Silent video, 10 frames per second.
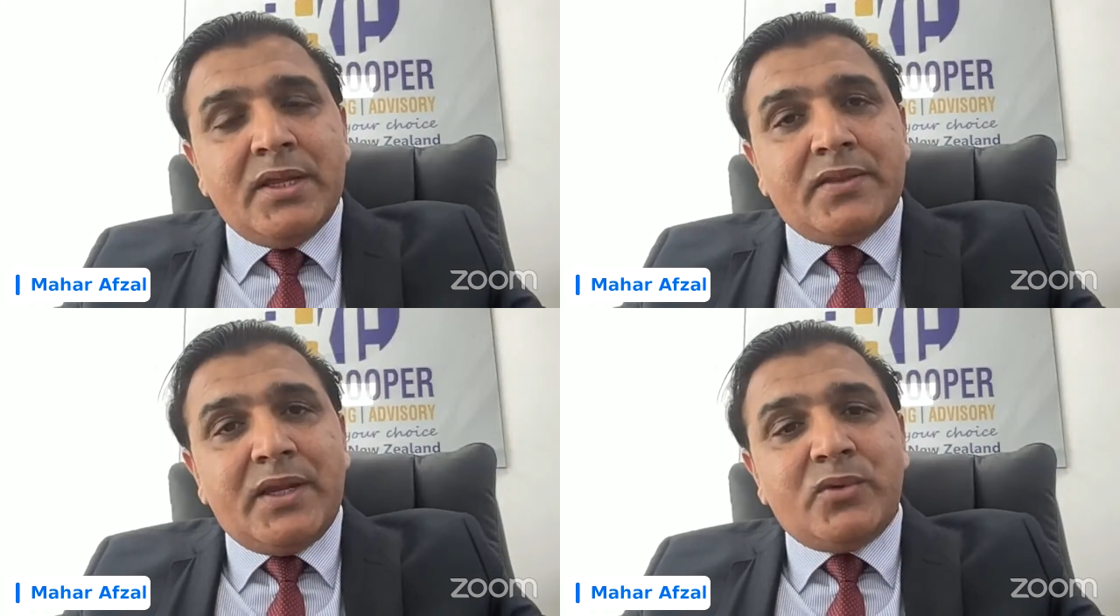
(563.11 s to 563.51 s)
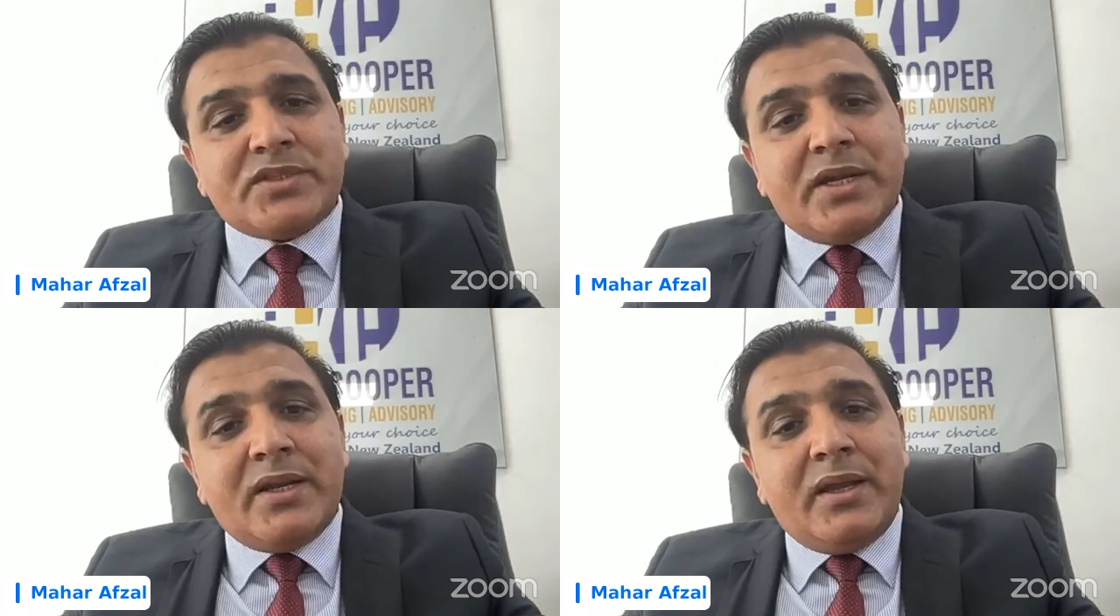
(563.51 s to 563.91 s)
Then we
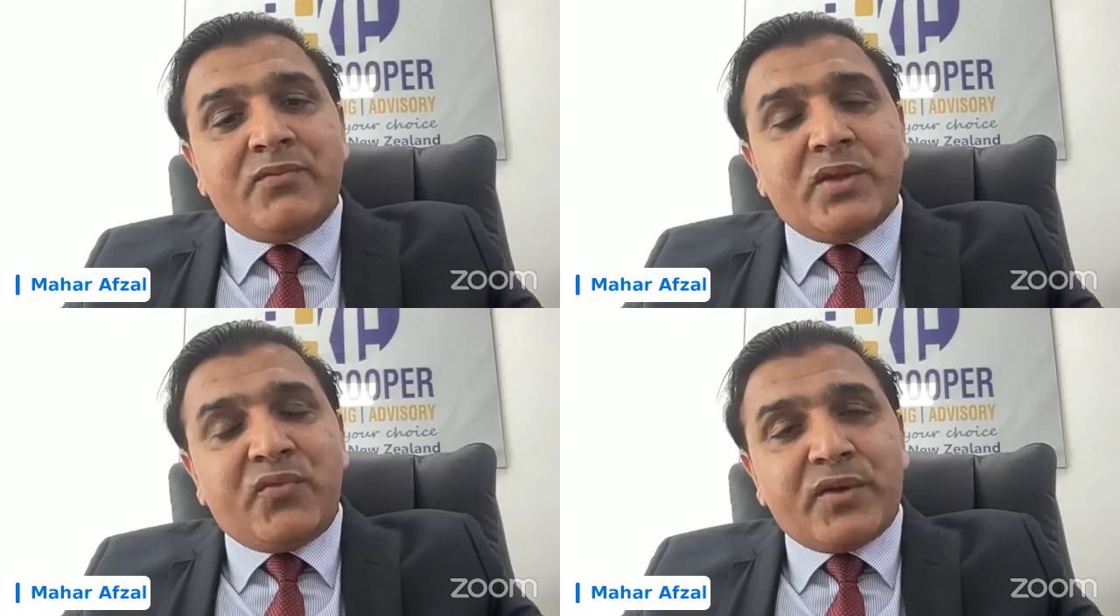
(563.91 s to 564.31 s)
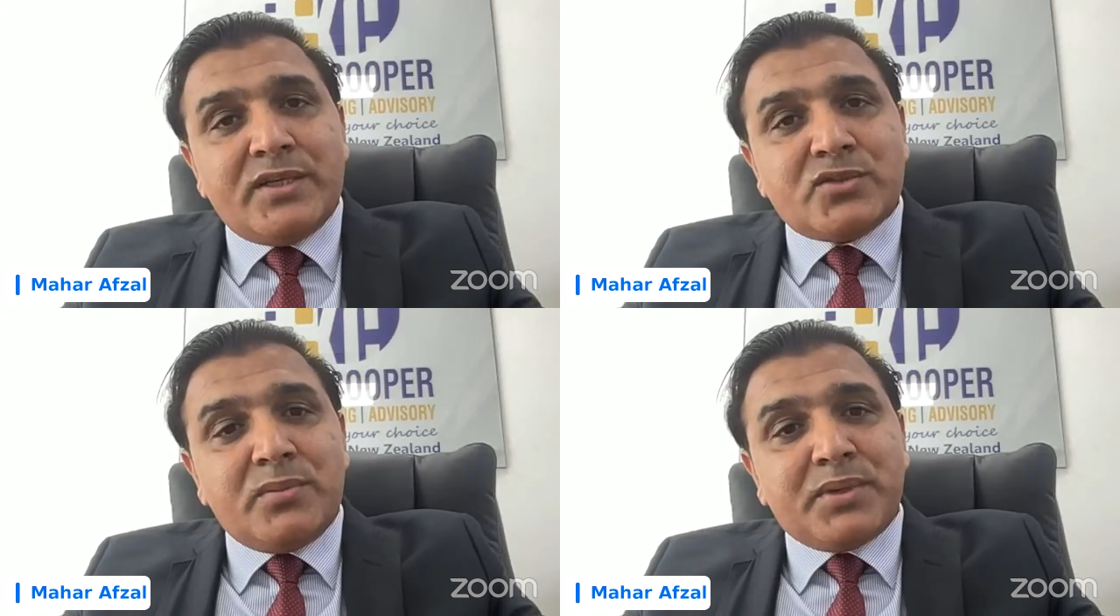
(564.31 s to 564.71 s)
said if the
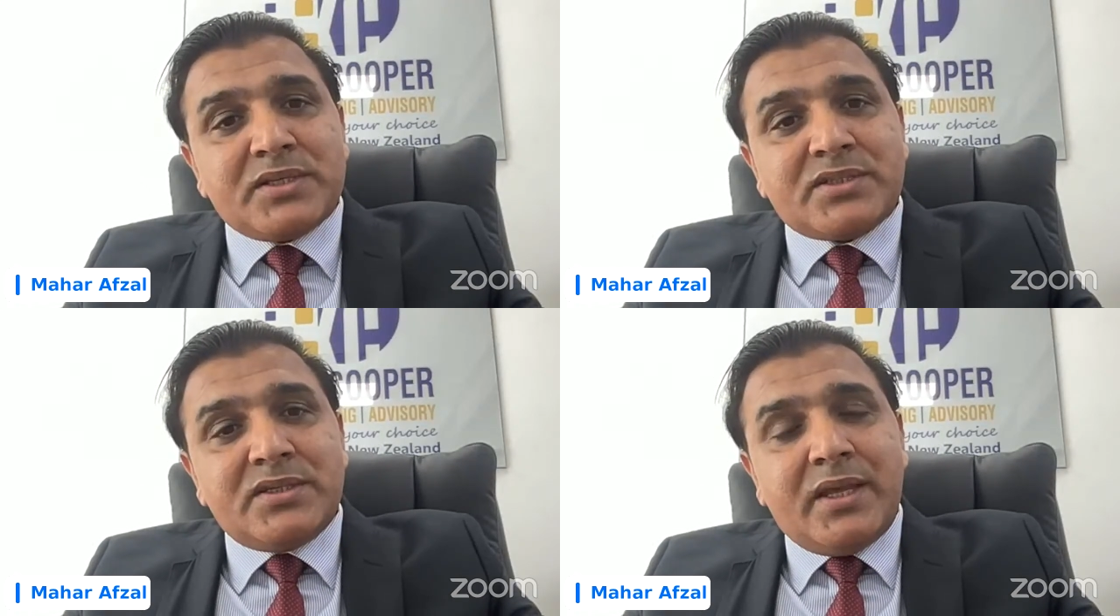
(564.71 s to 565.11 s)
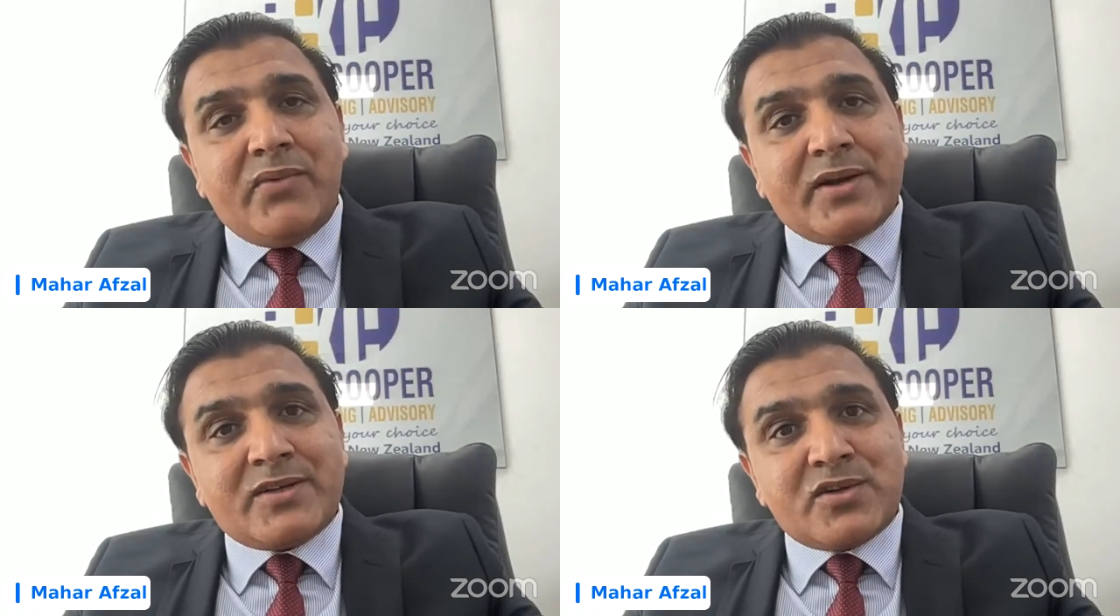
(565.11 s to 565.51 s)
free zone person
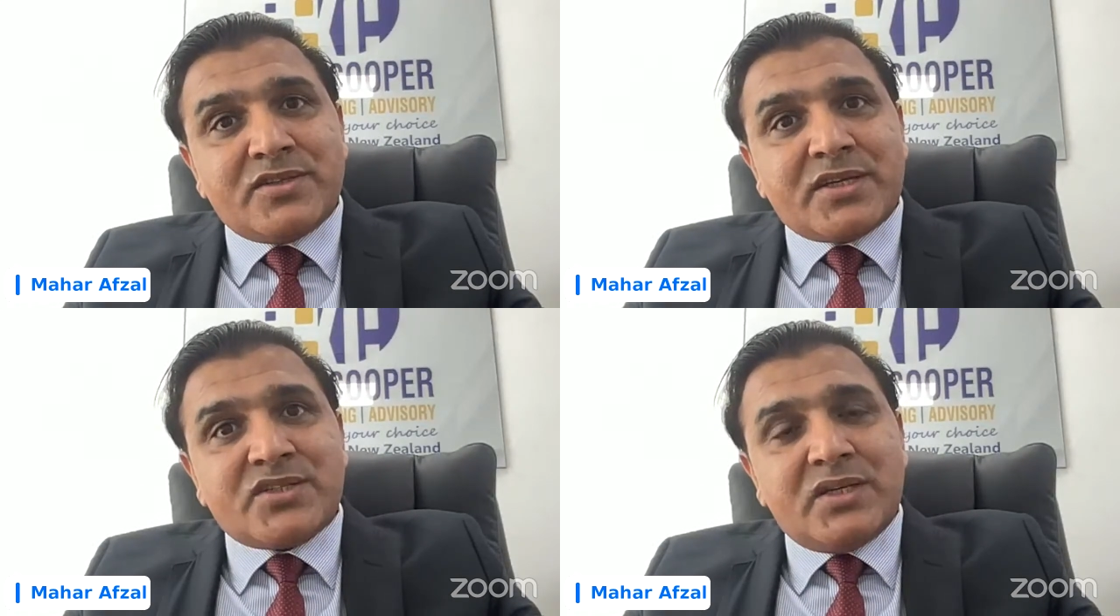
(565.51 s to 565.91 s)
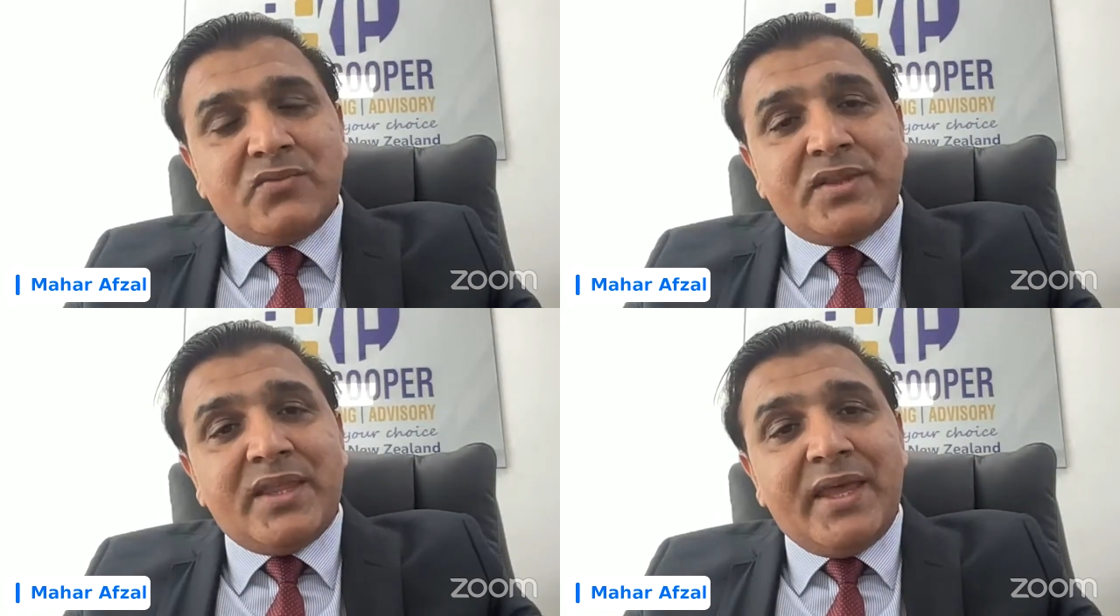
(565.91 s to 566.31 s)
have a transaction
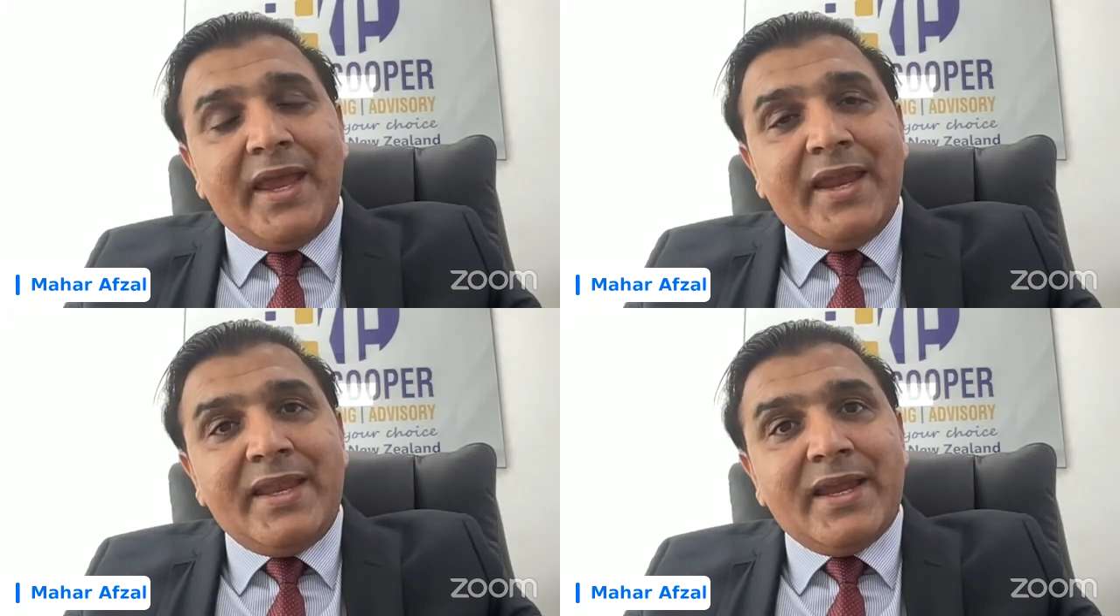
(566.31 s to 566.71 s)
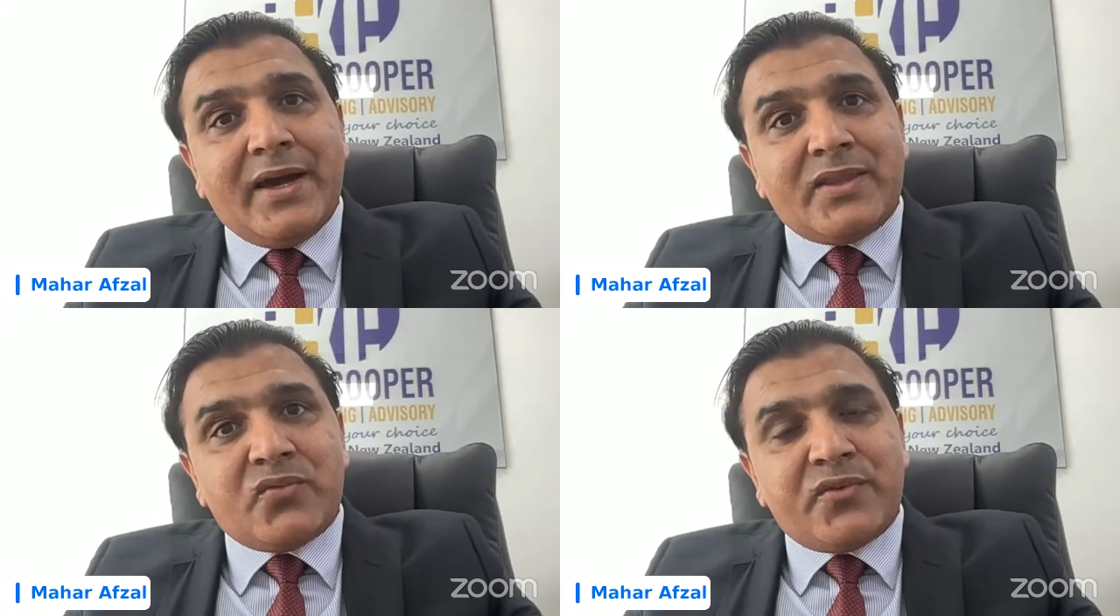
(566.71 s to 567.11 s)
with any
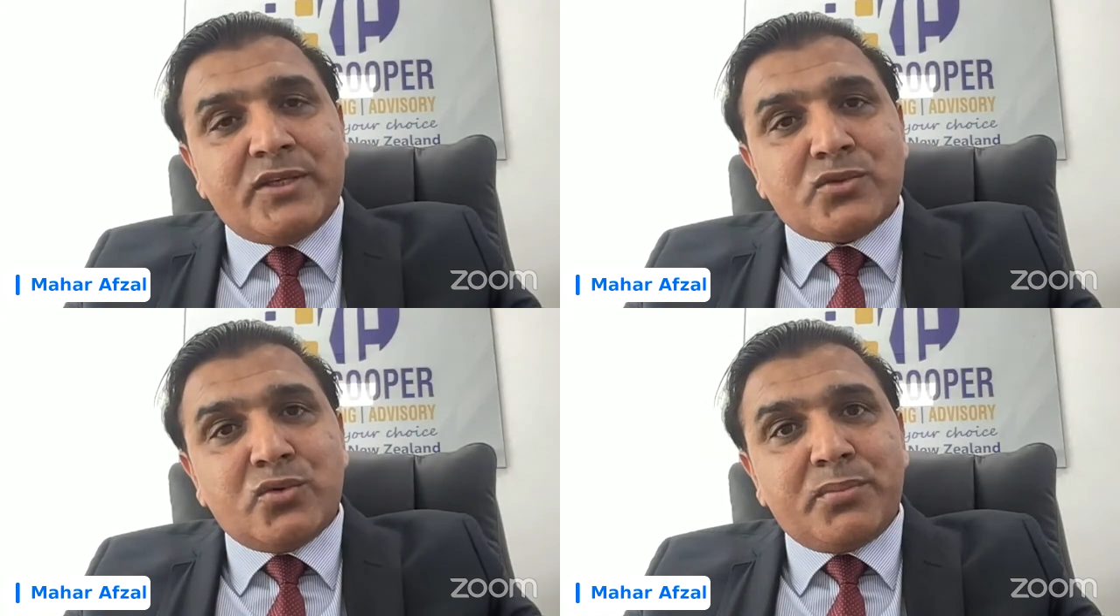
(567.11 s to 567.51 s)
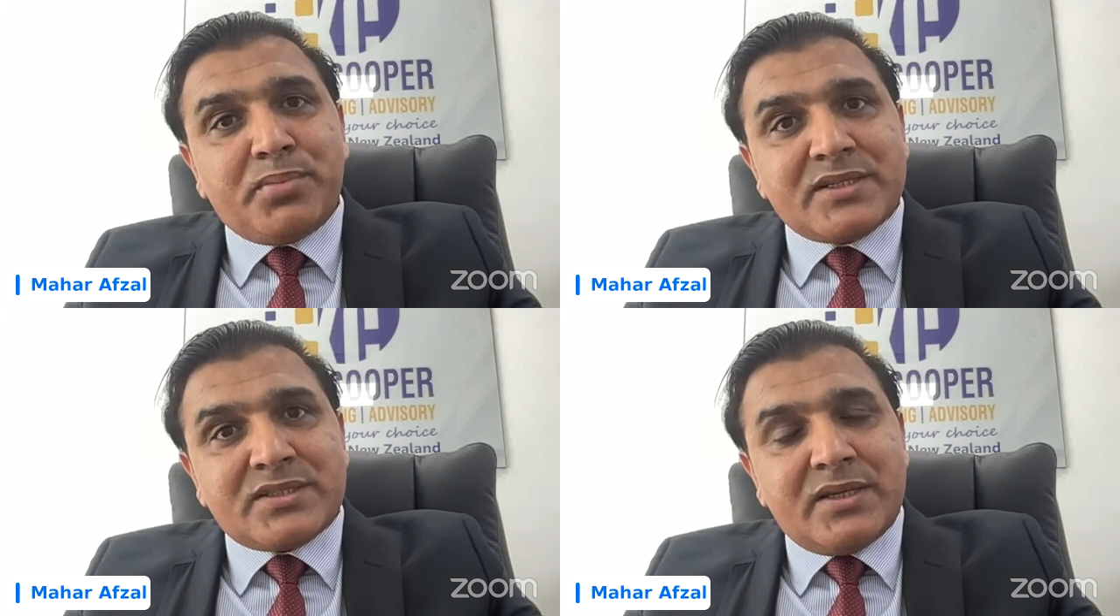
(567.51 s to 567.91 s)
other free zone
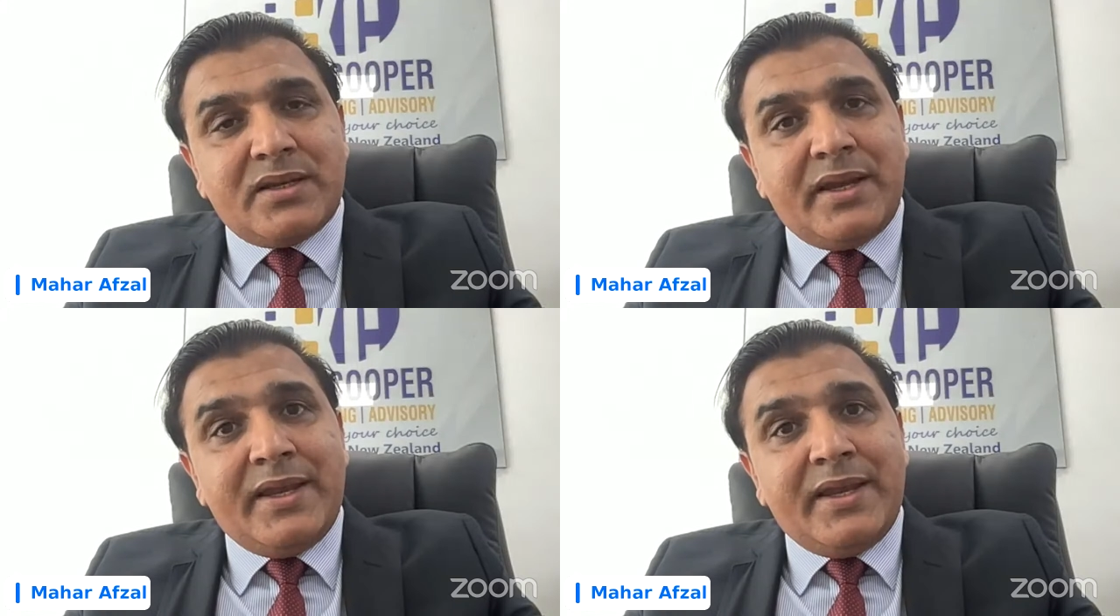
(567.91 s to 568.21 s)
person,